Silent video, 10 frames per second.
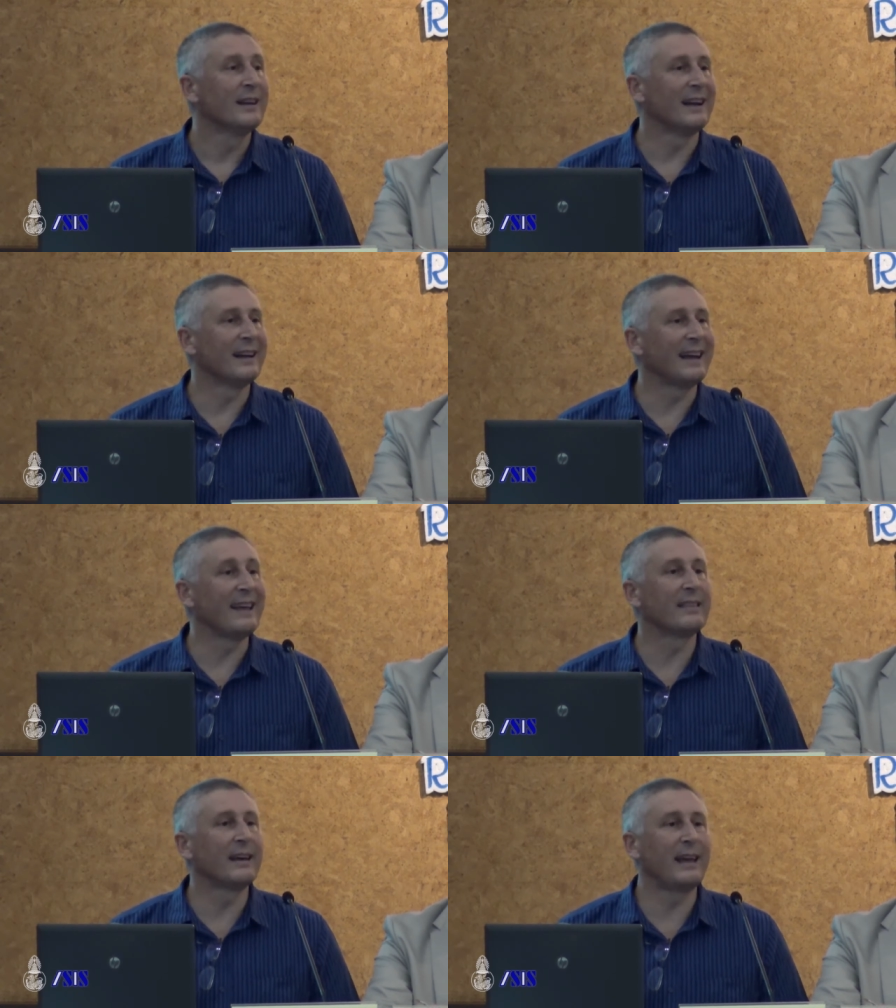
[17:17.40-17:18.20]

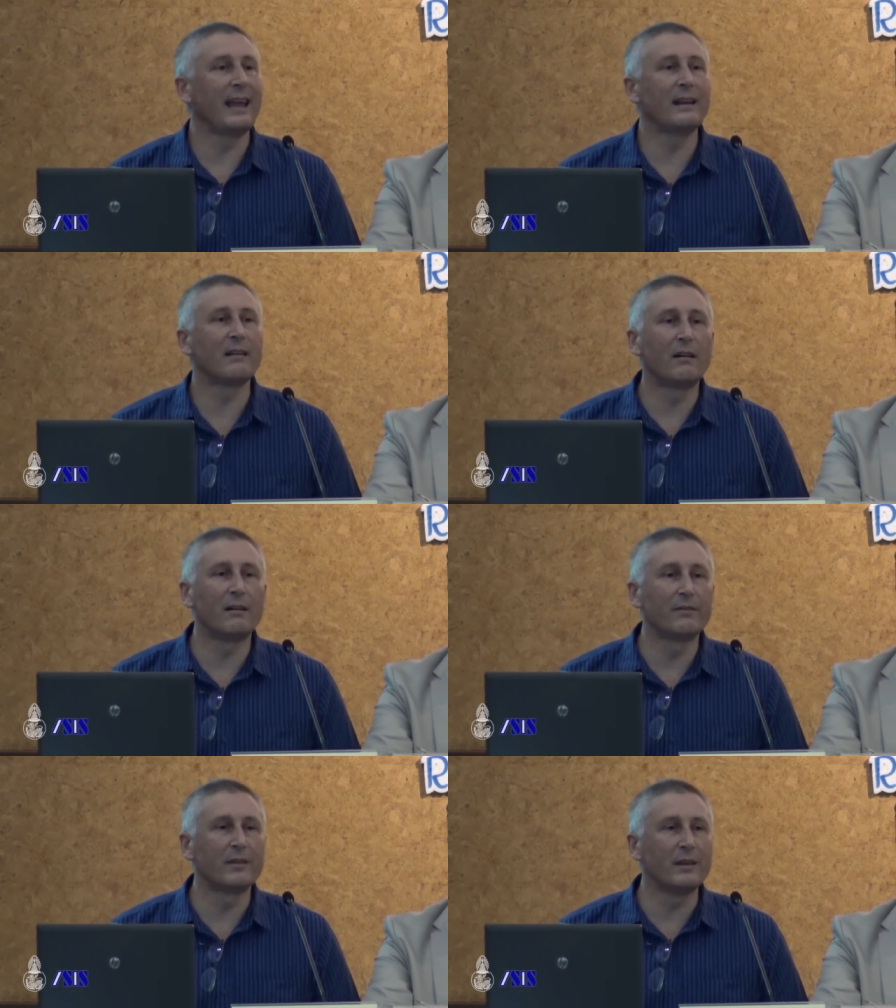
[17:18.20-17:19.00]
at the head
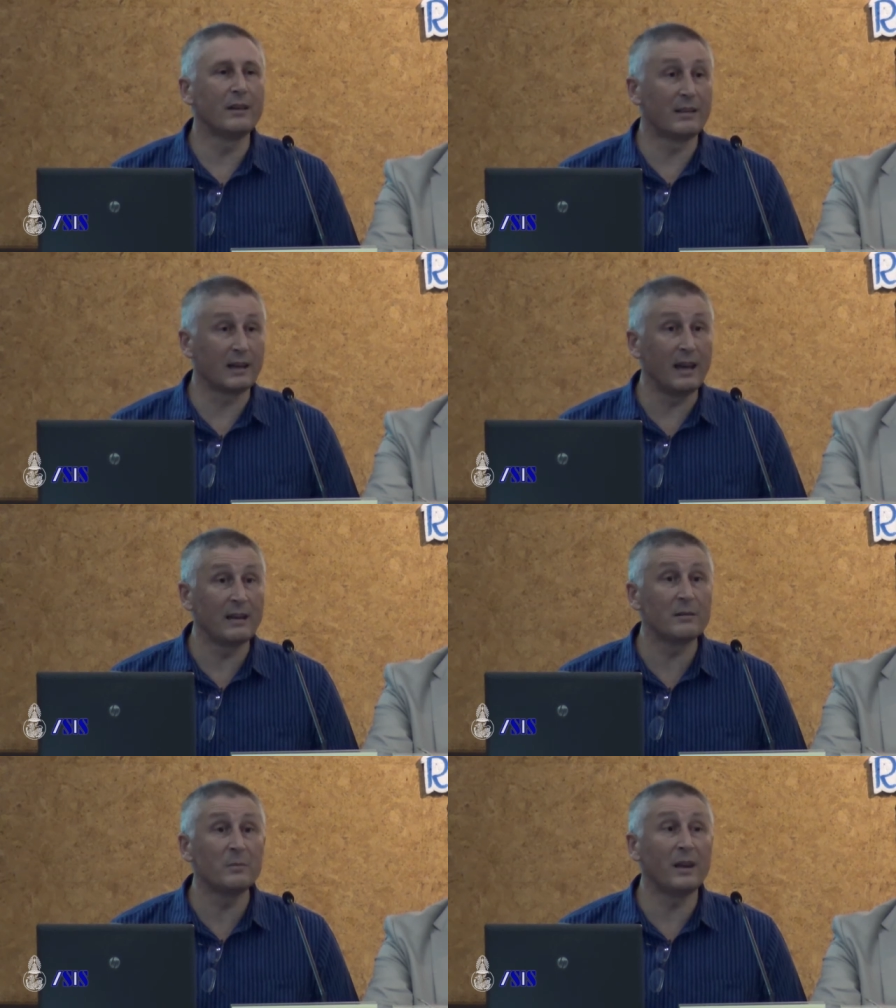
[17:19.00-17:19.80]
of the
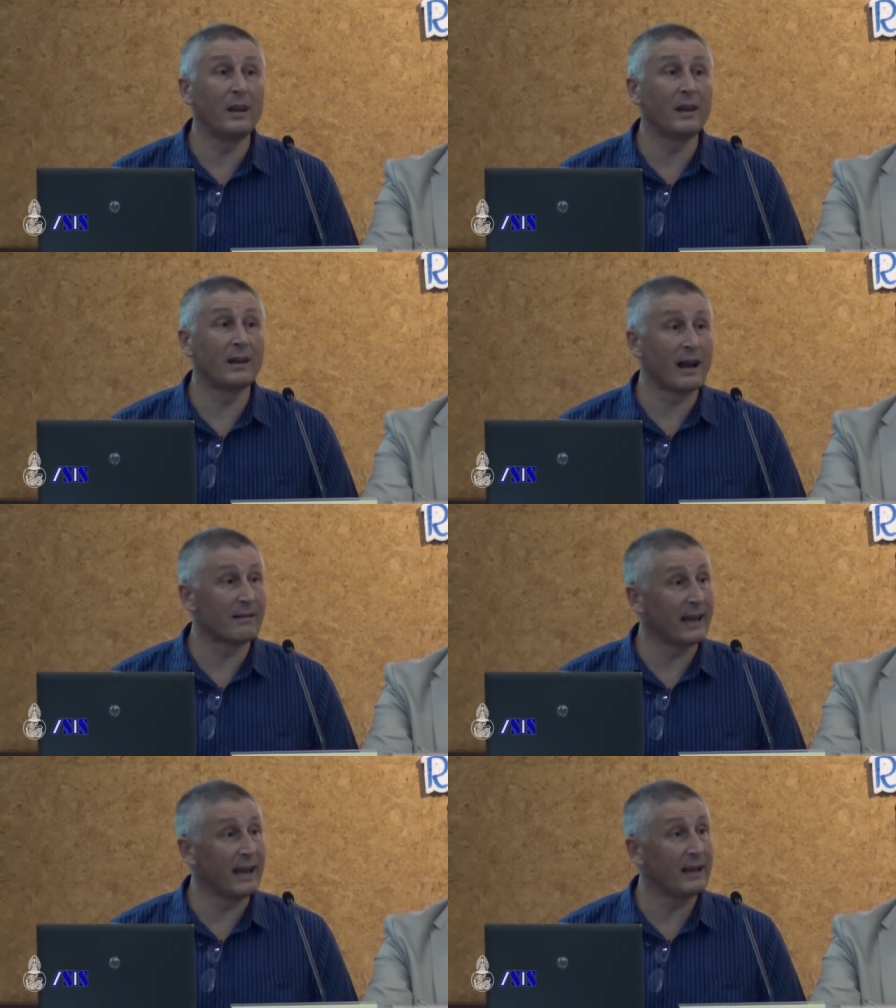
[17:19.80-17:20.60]
kingdom in
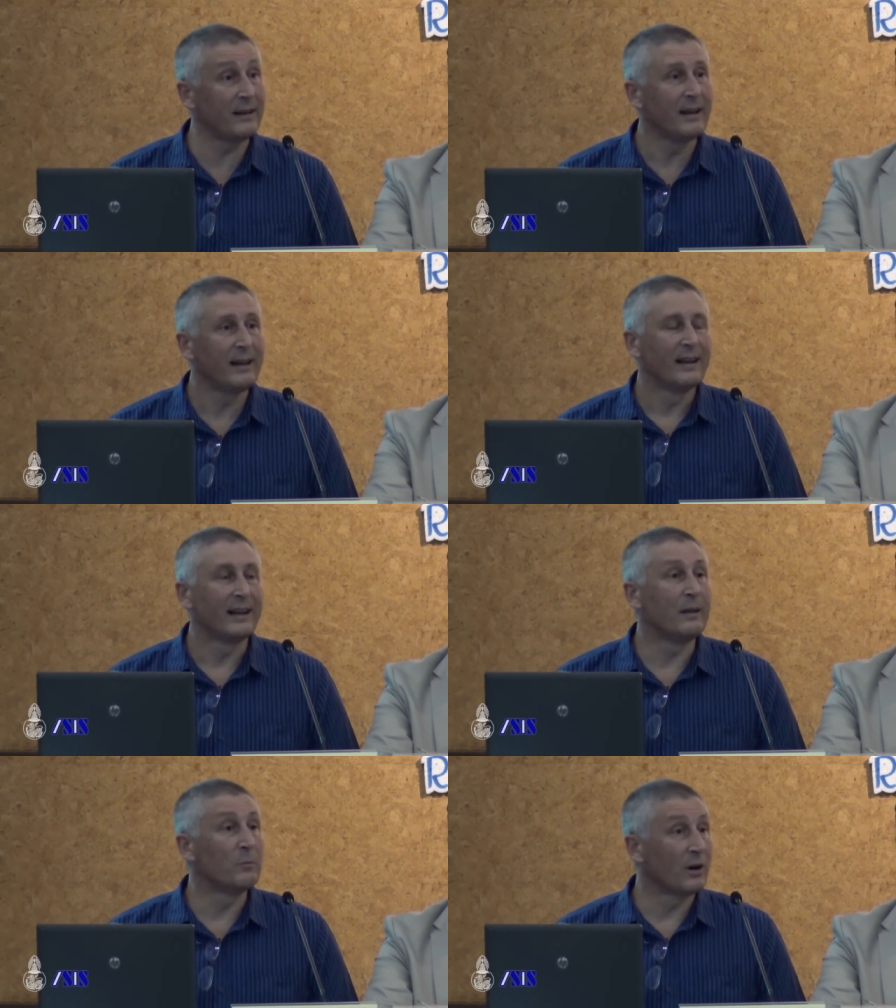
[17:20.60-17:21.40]
Arakan,
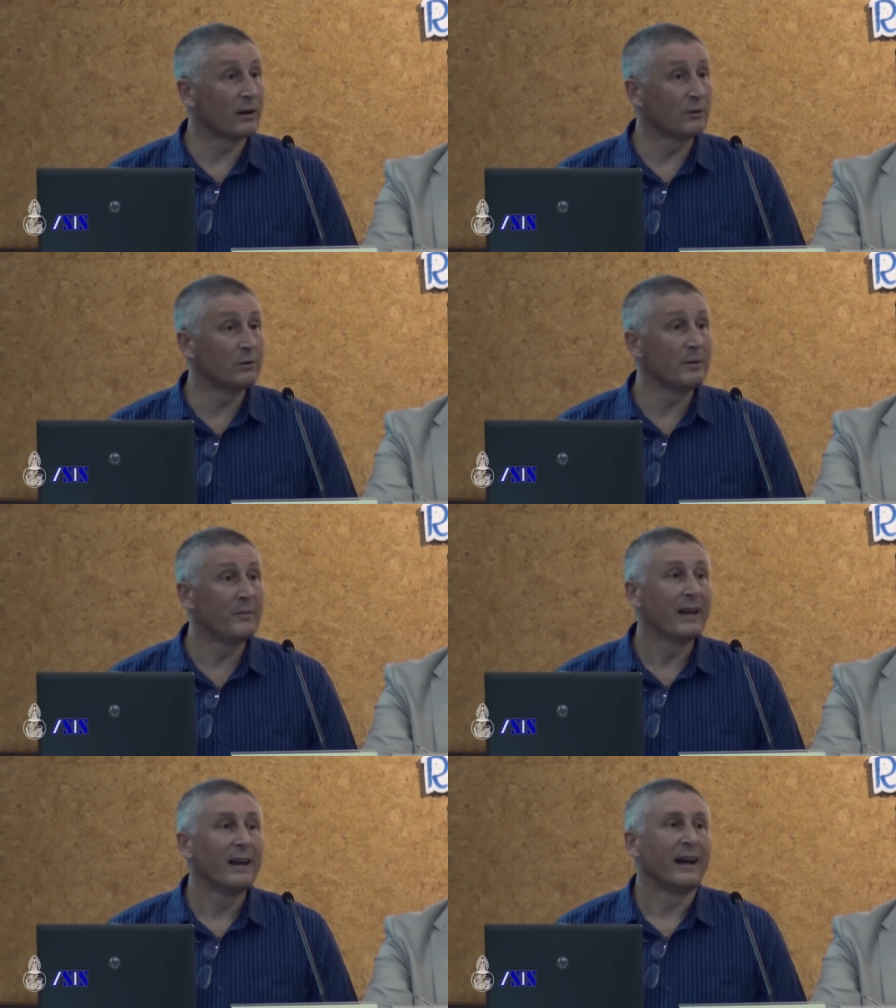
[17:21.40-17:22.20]
in
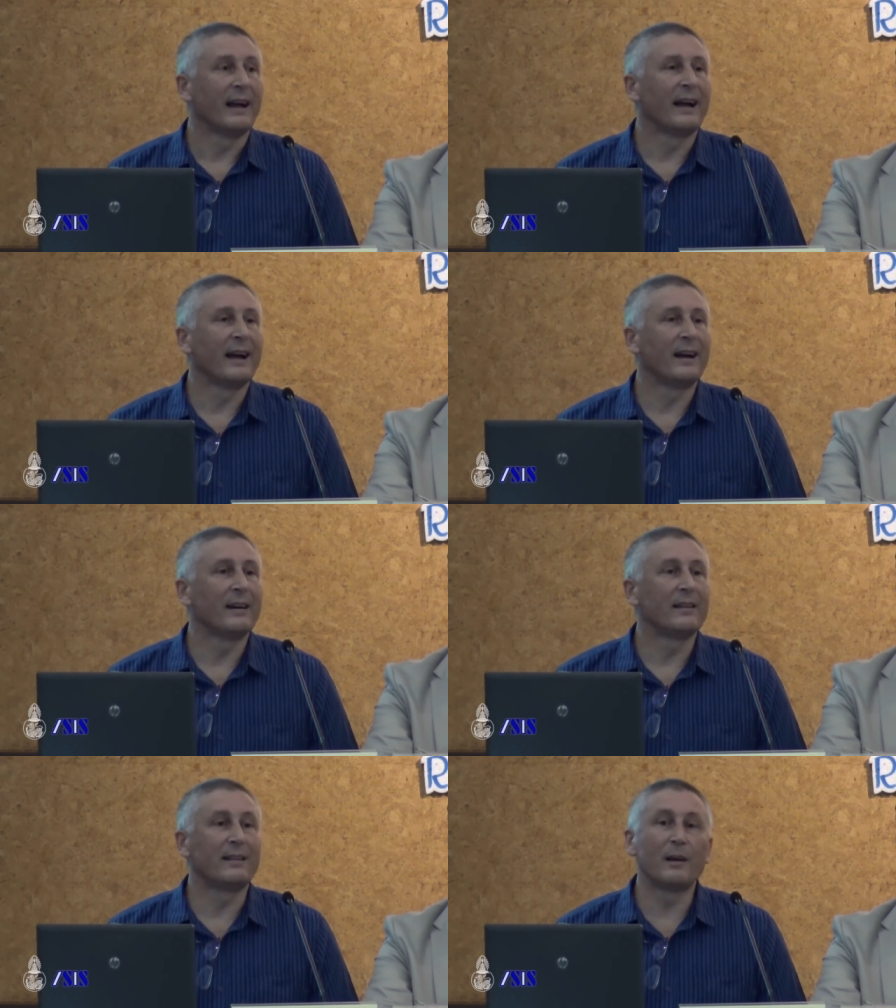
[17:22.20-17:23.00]
Mrauk-U.
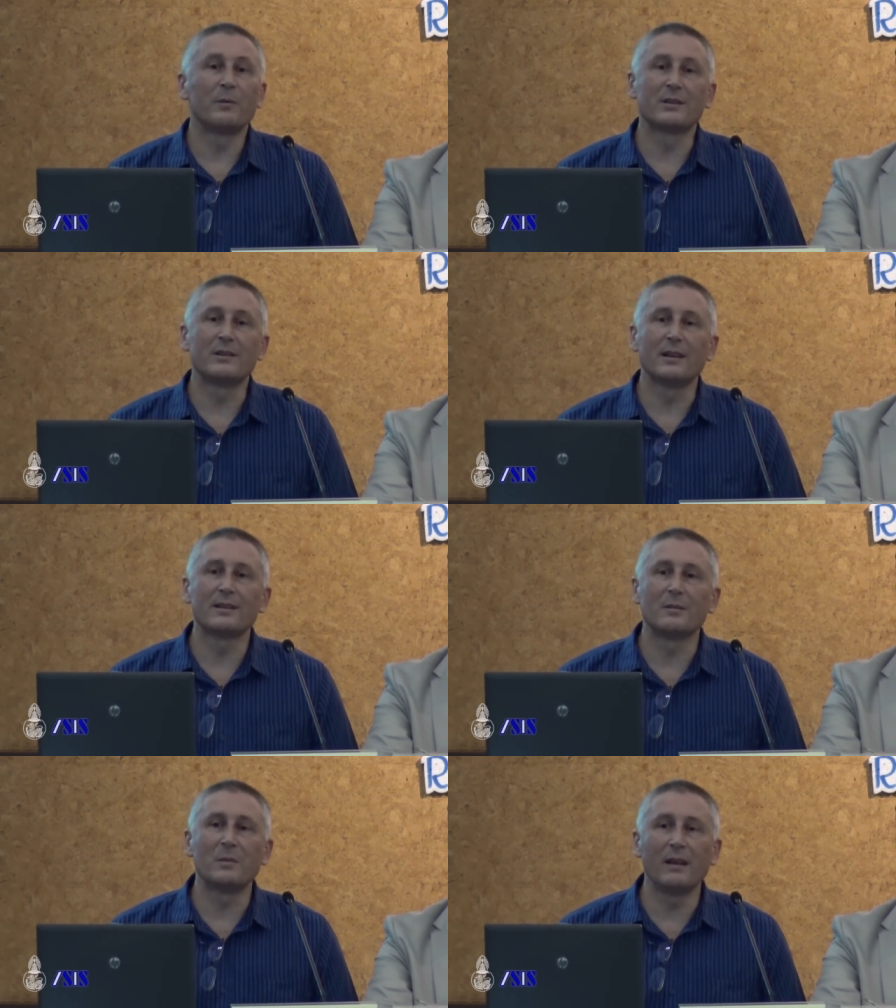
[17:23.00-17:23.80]
They would
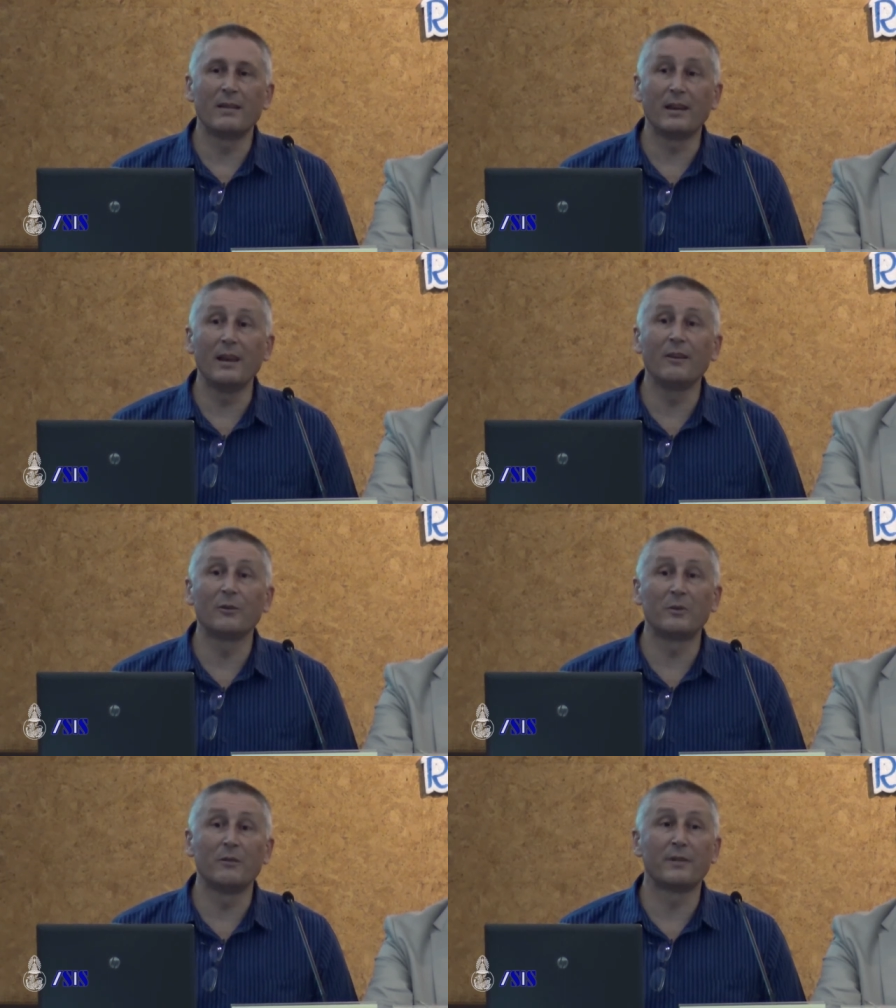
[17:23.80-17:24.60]
suggest that many of the kings
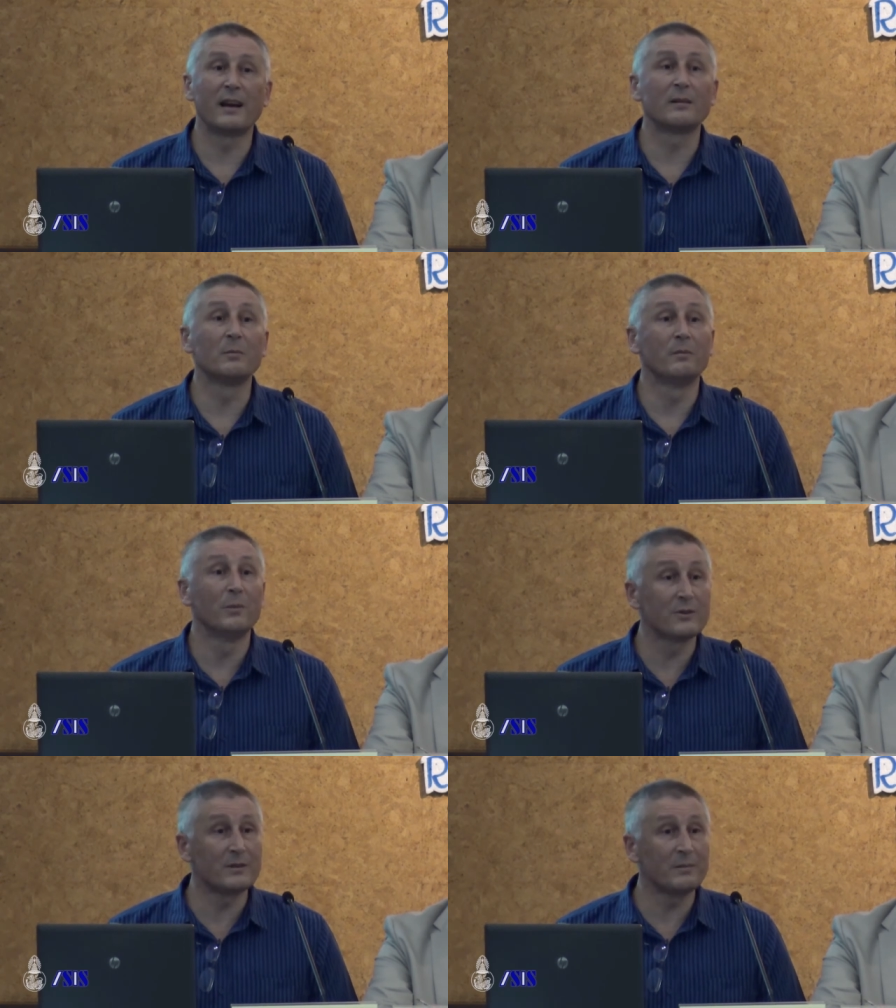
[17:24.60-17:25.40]
were in fact
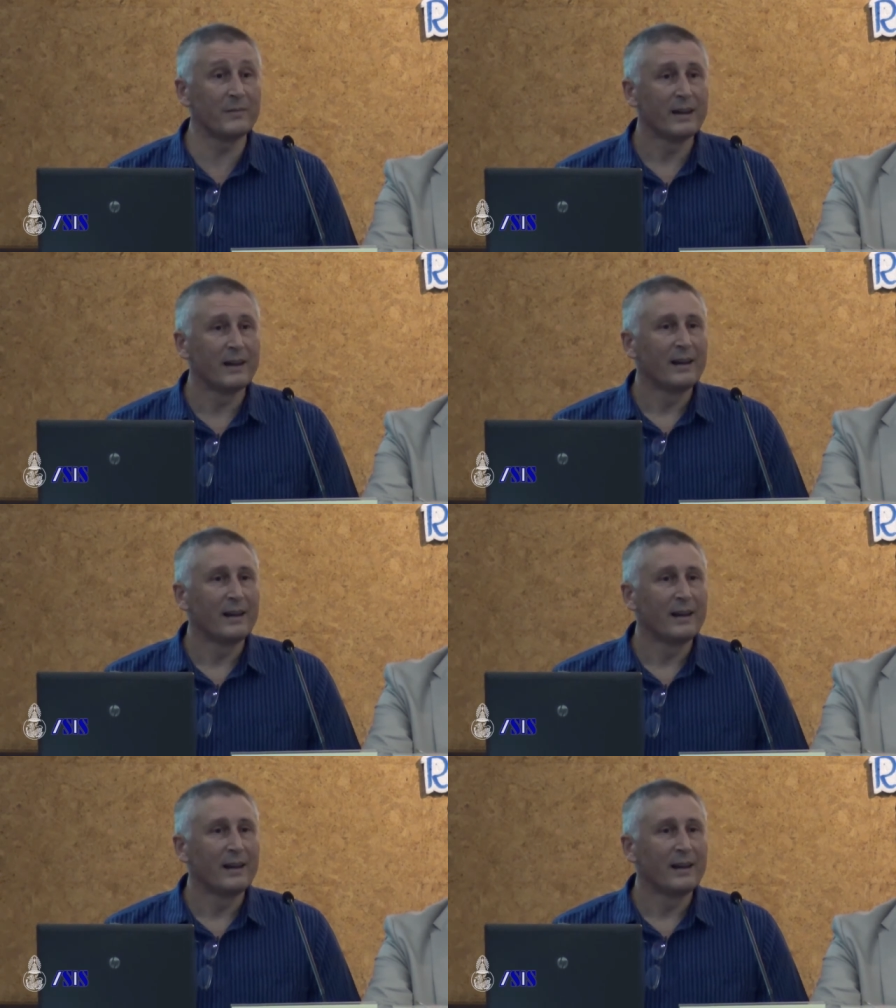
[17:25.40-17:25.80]
Muslim.